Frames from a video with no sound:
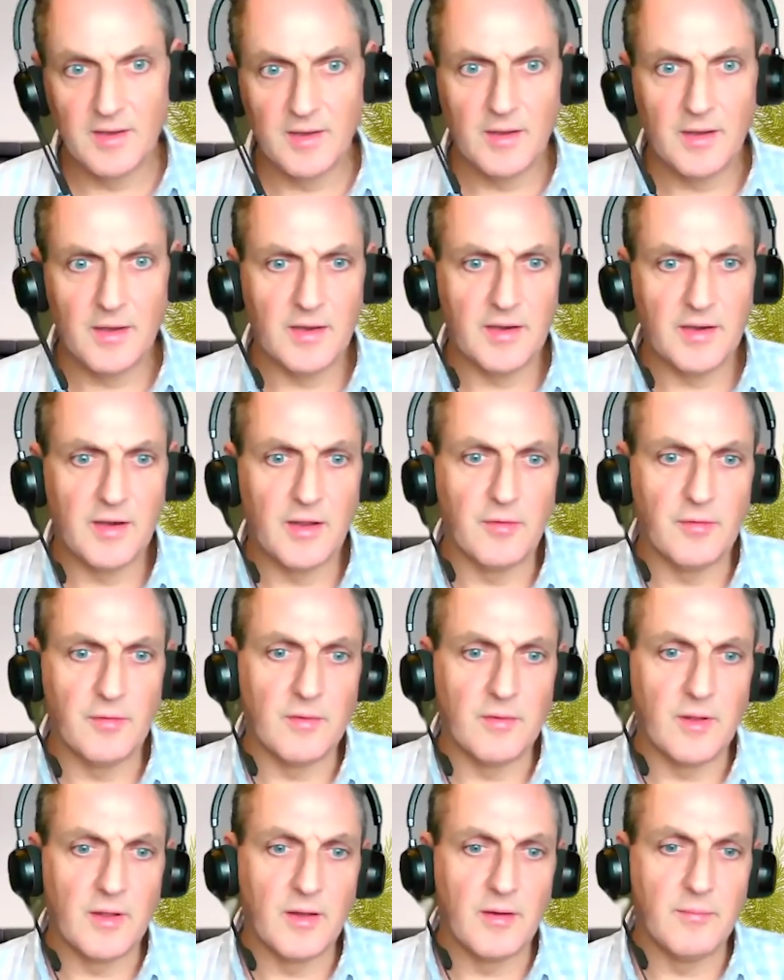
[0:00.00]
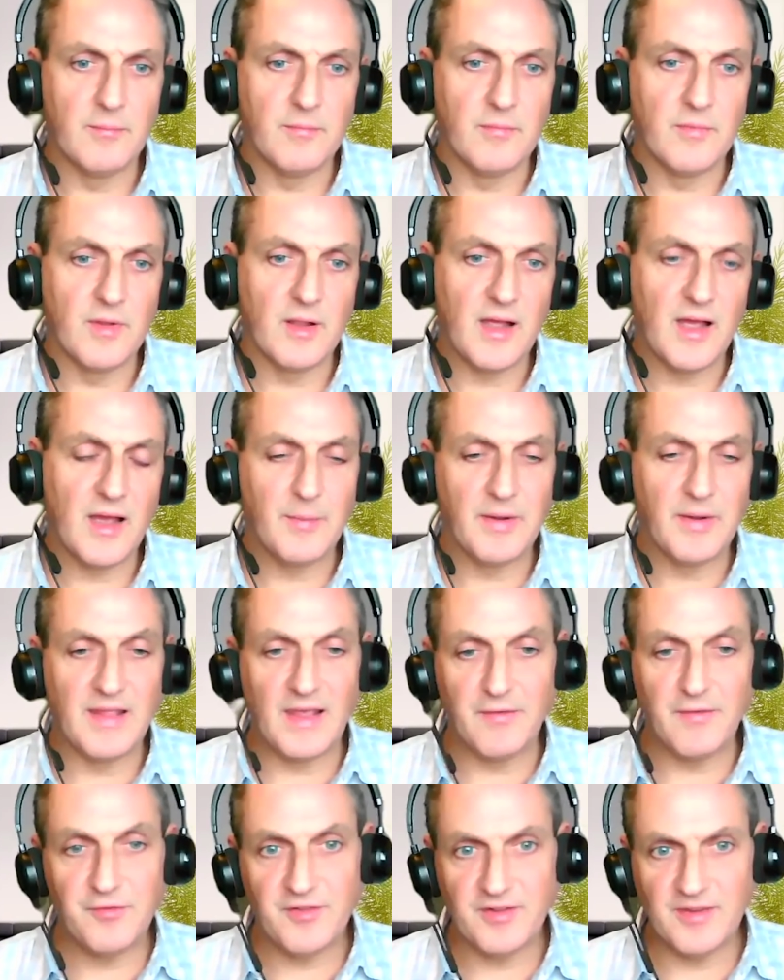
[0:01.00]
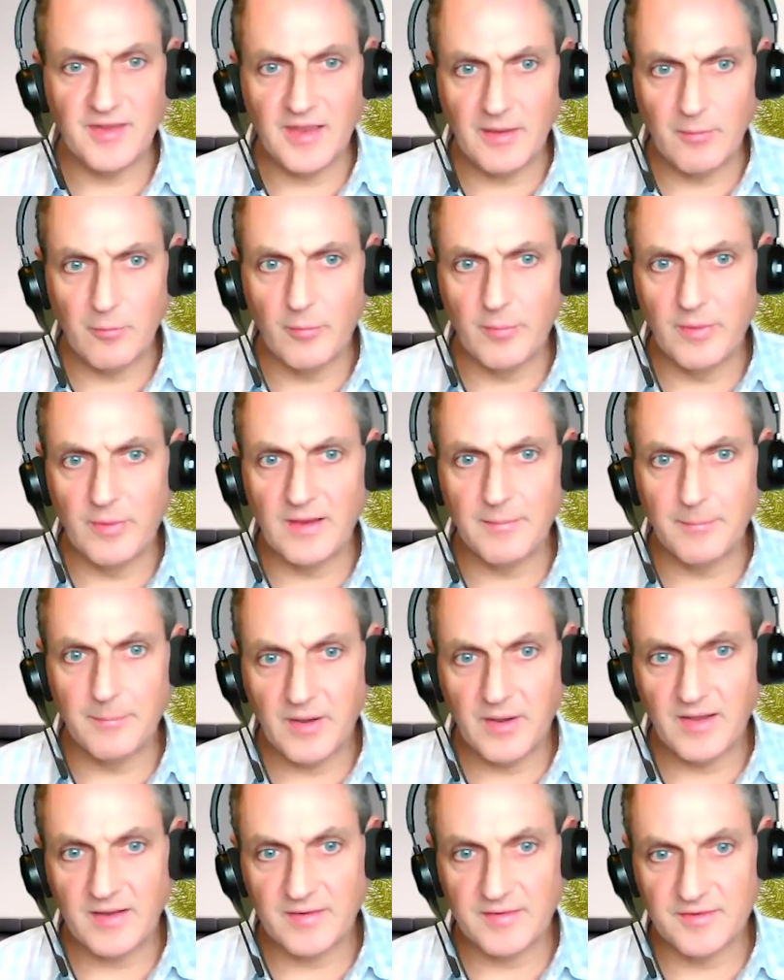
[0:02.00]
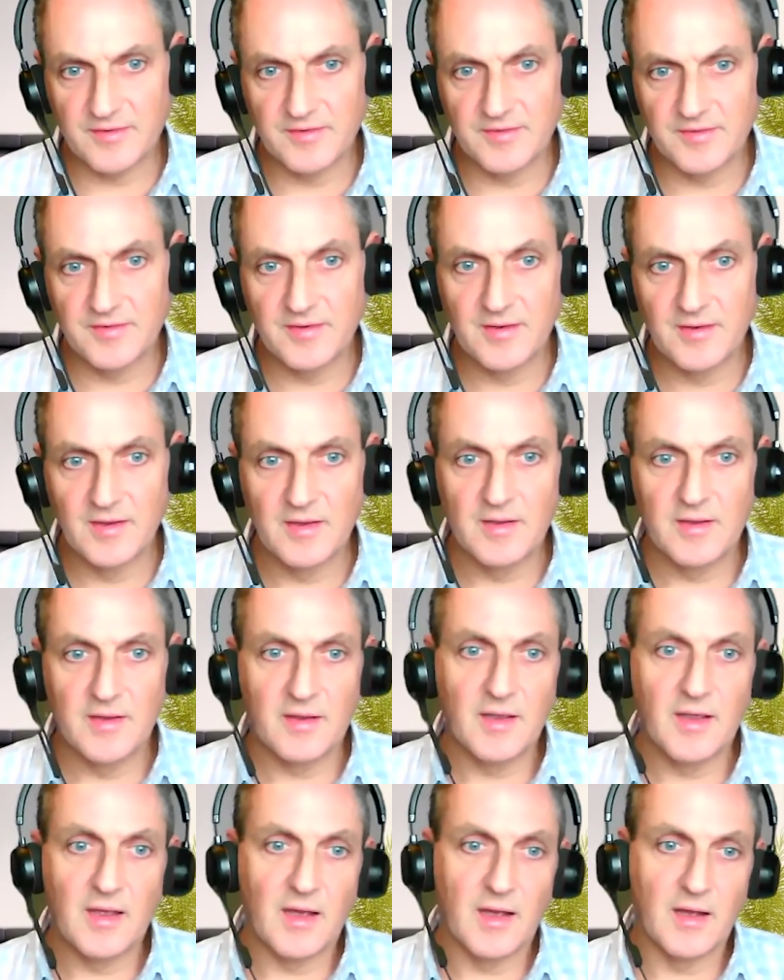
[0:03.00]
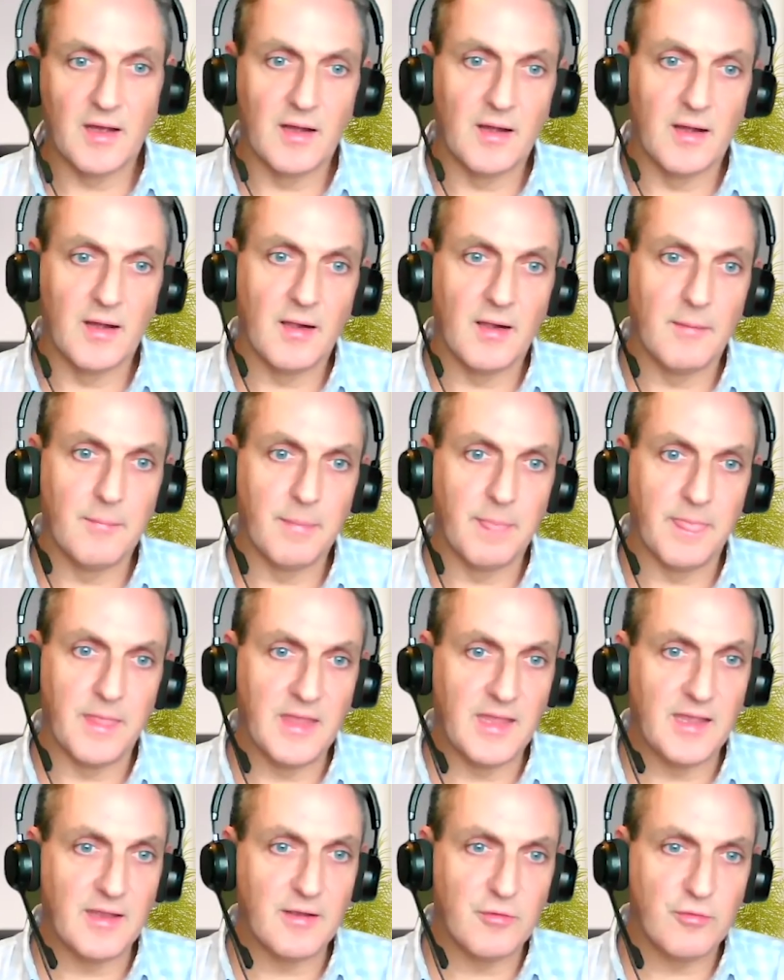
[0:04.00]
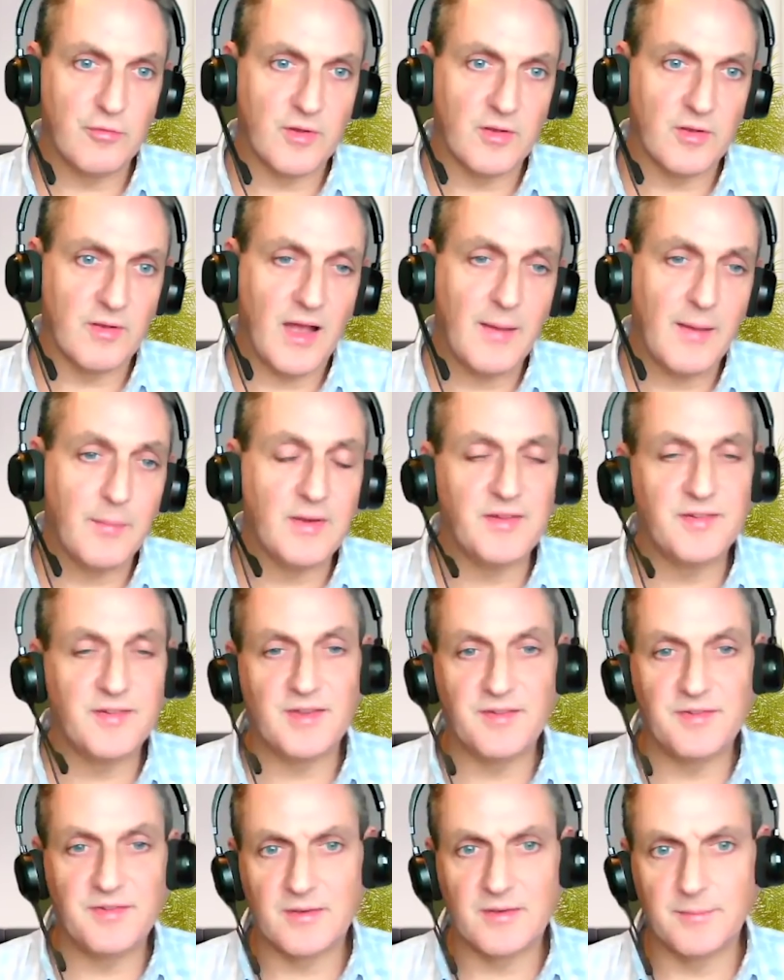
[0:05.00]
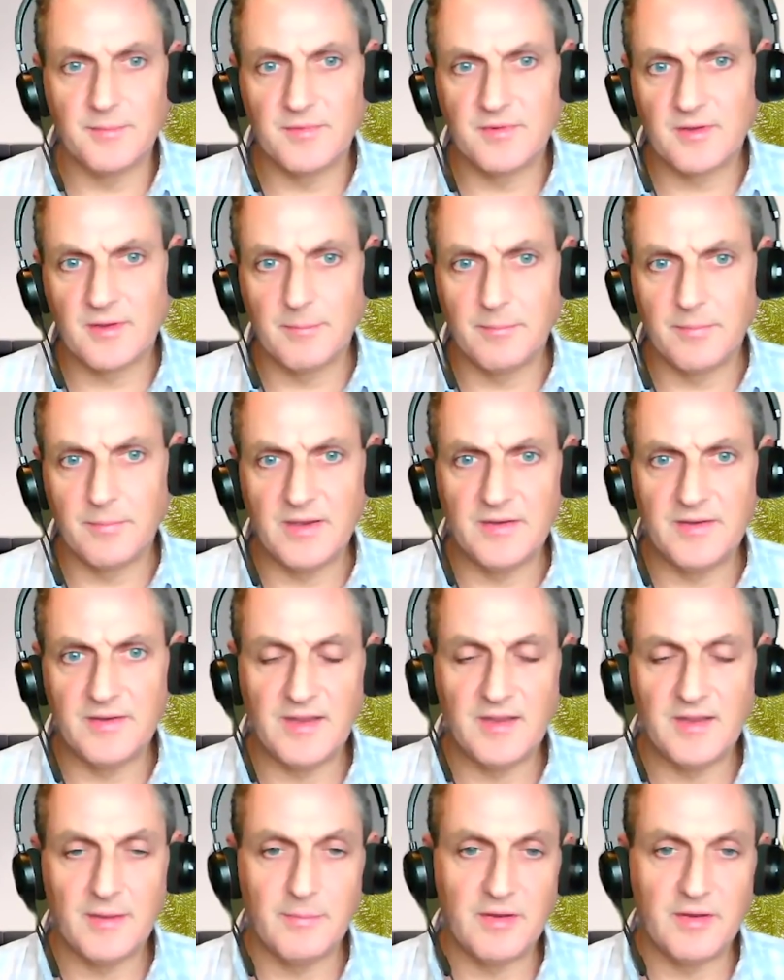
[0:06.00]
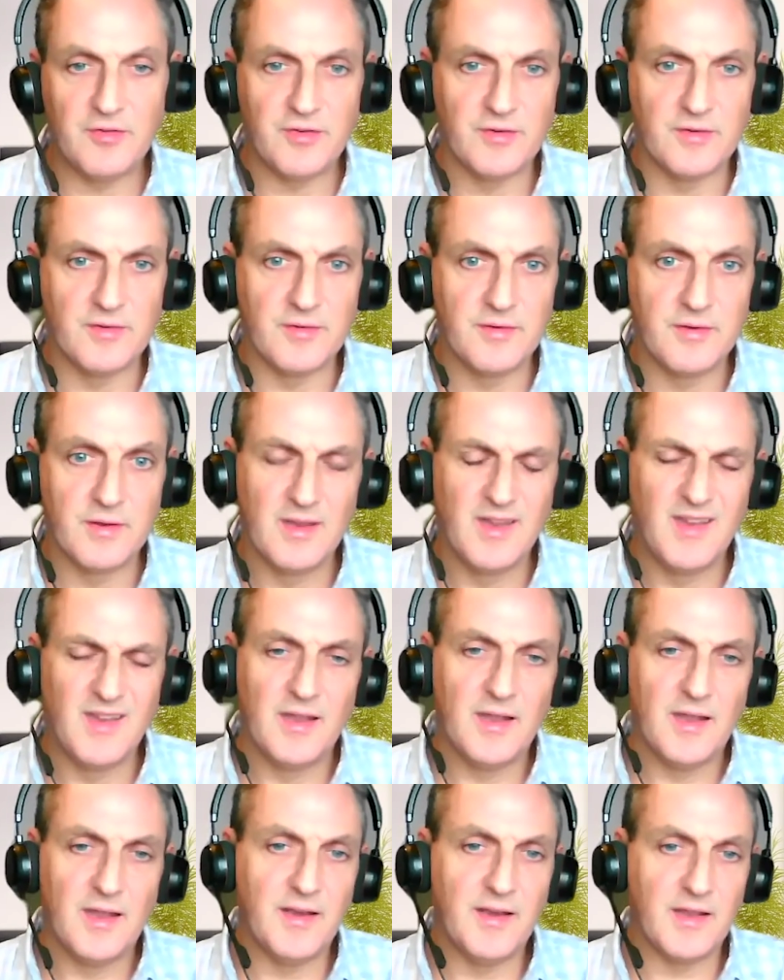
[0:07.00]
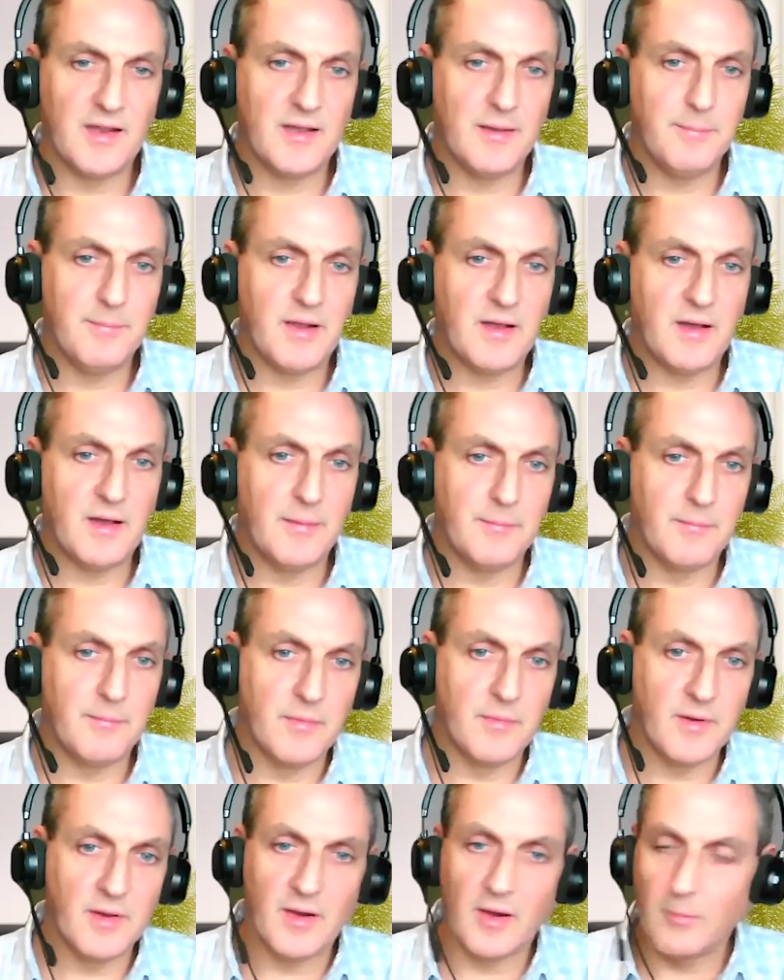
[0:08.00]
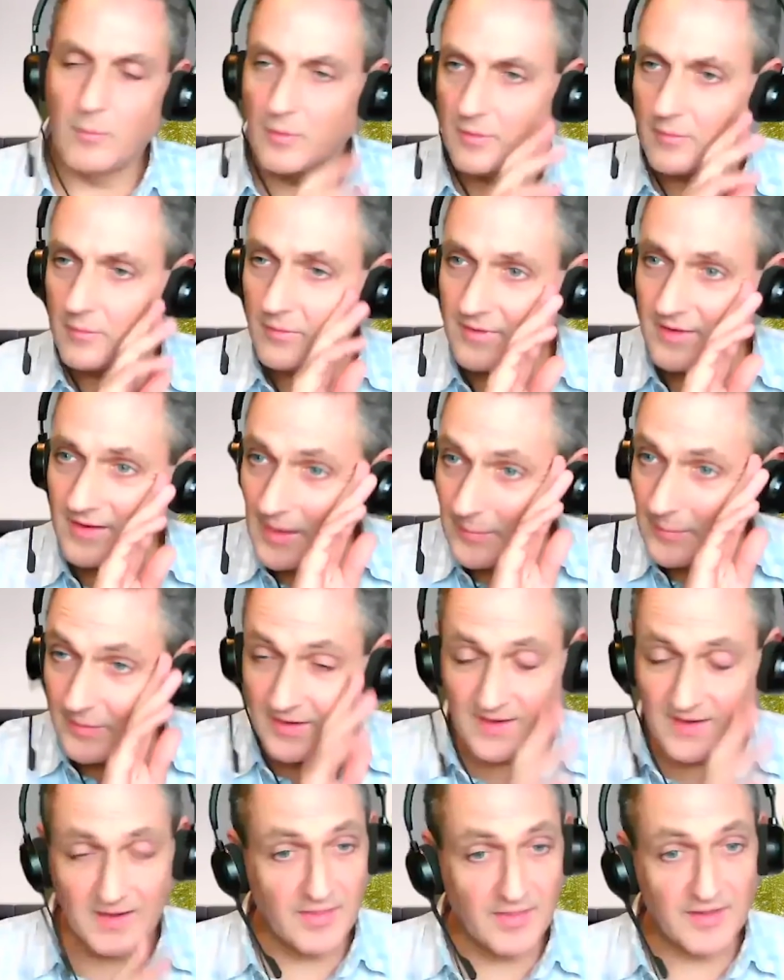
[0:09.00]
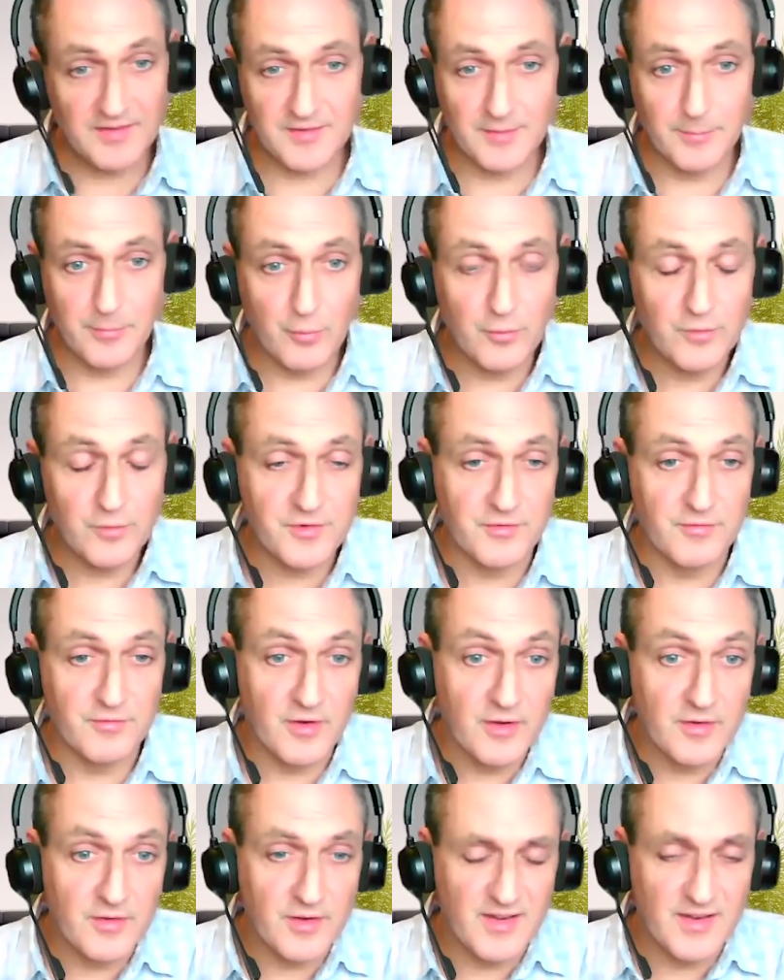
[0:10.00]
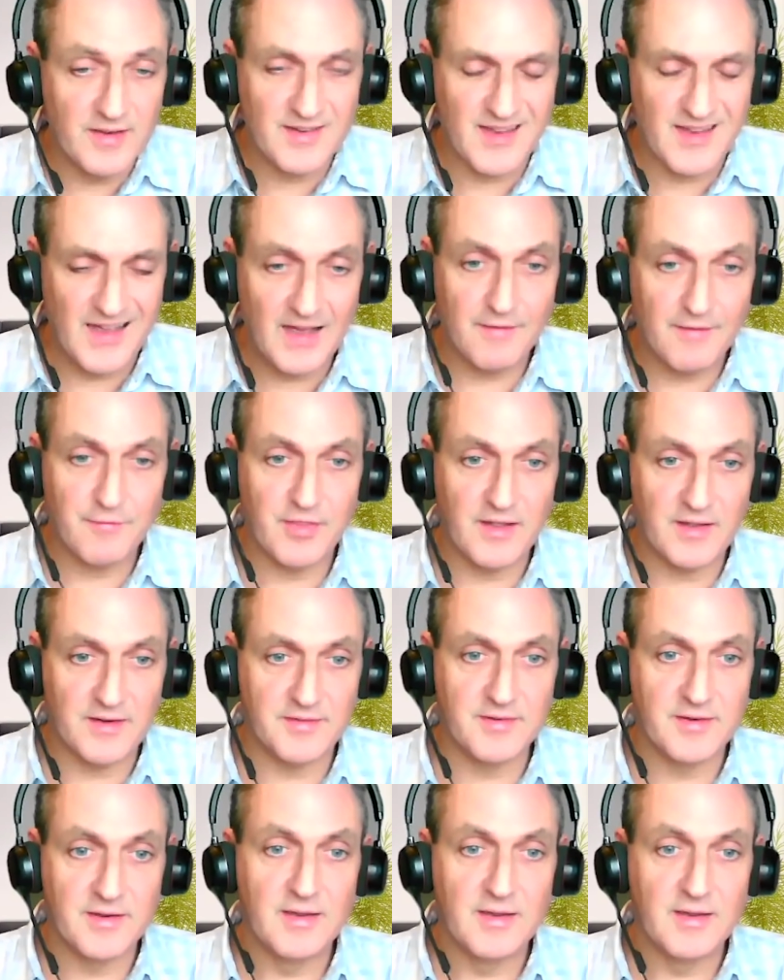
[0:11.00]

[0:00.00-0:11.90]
how many FTE will be impacted, how many systems can be decommissioned, and it can become, clearly that's important, right? You need to have that